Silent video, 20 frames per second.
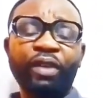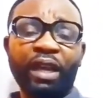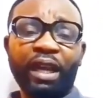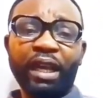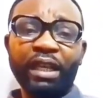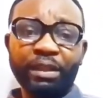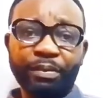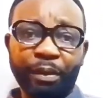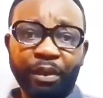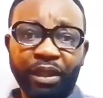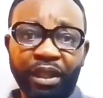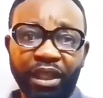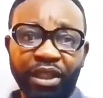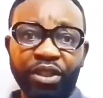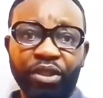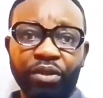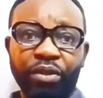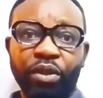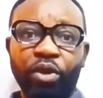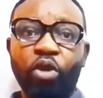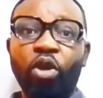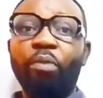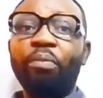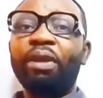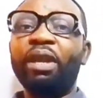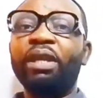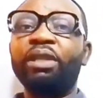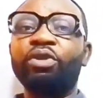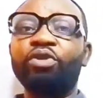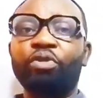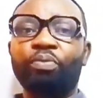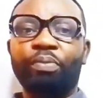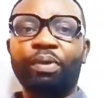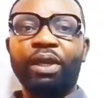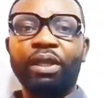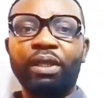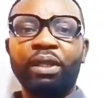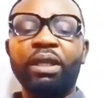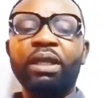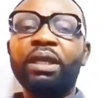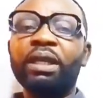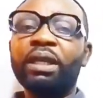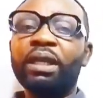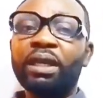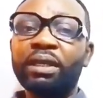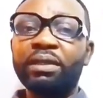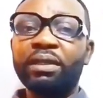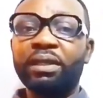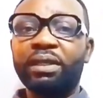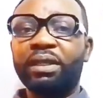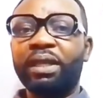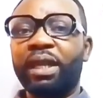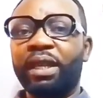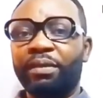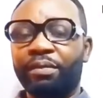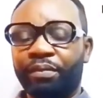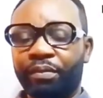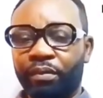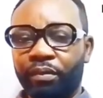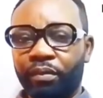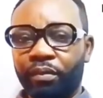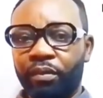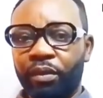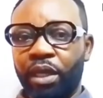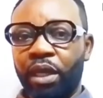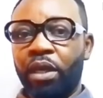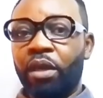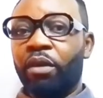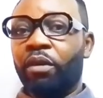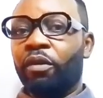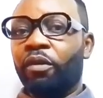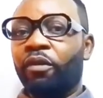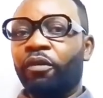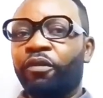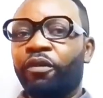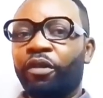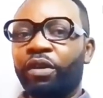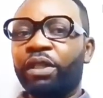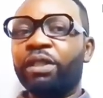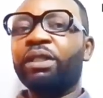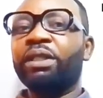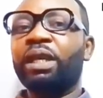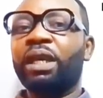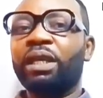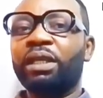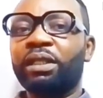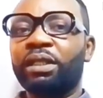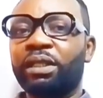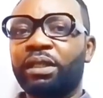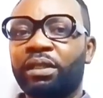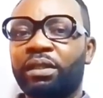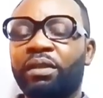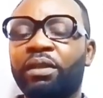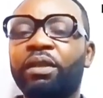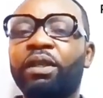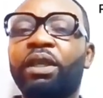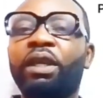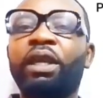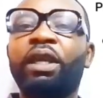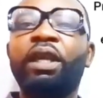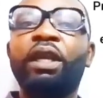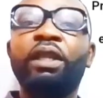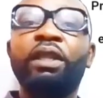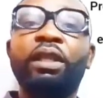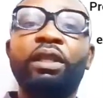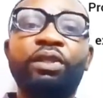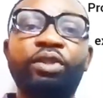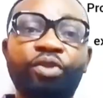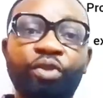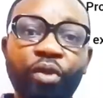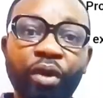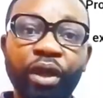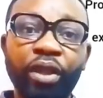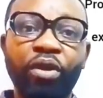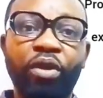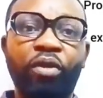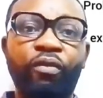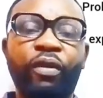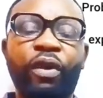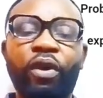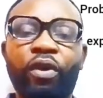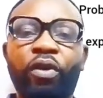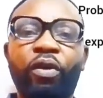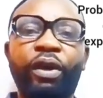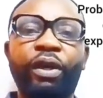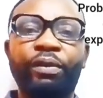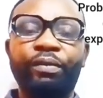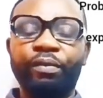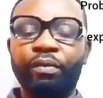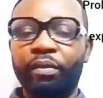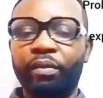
expectation coming into being is the same. For instance, in the throwing of a coin